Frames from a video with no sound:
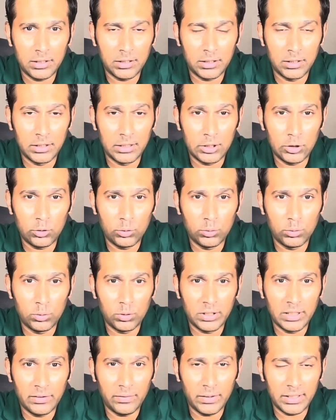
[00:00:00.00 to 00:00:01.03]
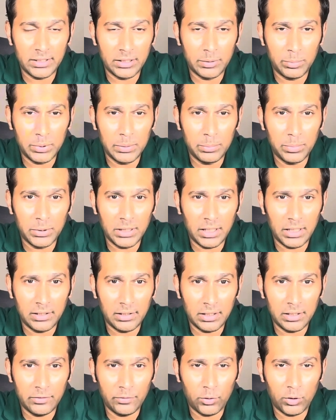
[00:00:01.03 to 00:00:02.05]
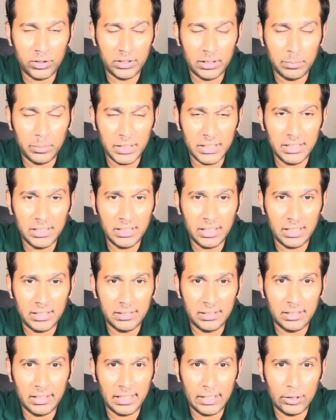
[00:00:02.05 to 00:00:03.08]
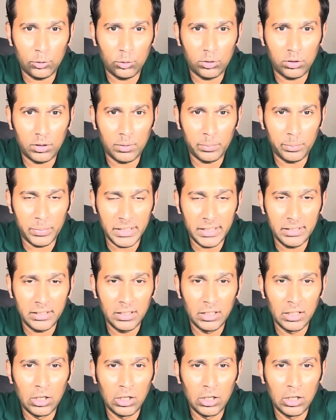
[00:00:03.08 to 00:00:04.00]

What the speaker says: to give other people a run for their money and they like to compete,